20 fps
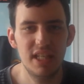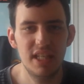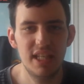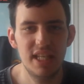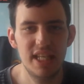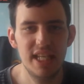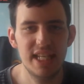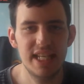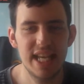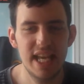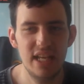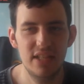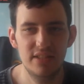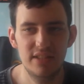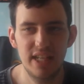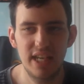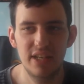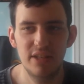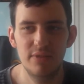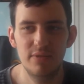he gets
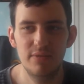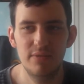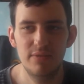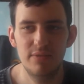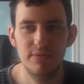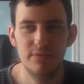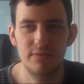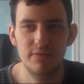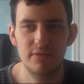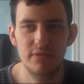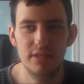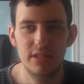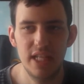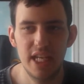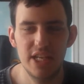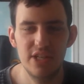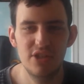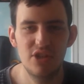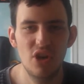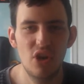kind of,
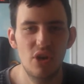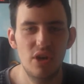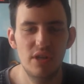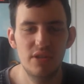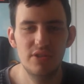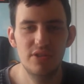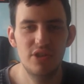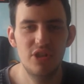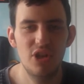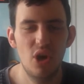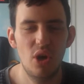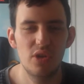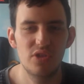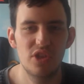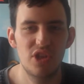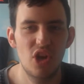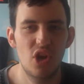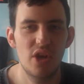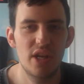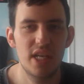he's not as
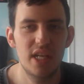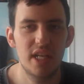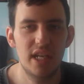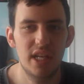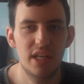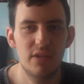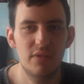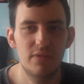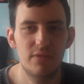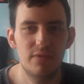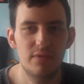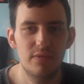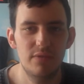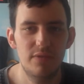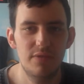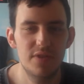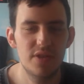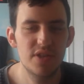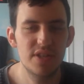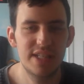annoying kind of
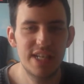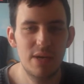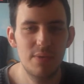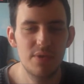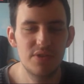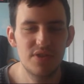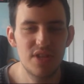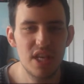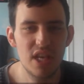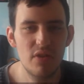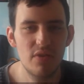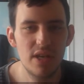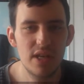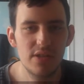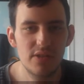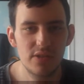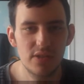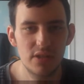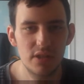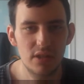further down the
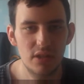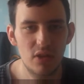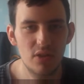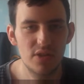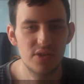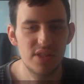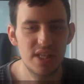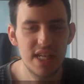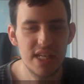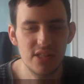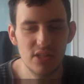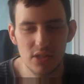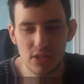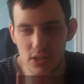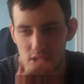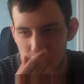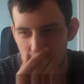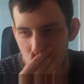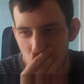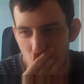series or the
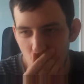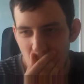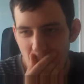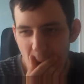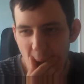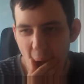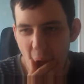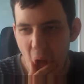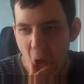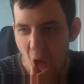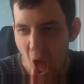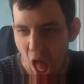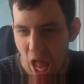season, so I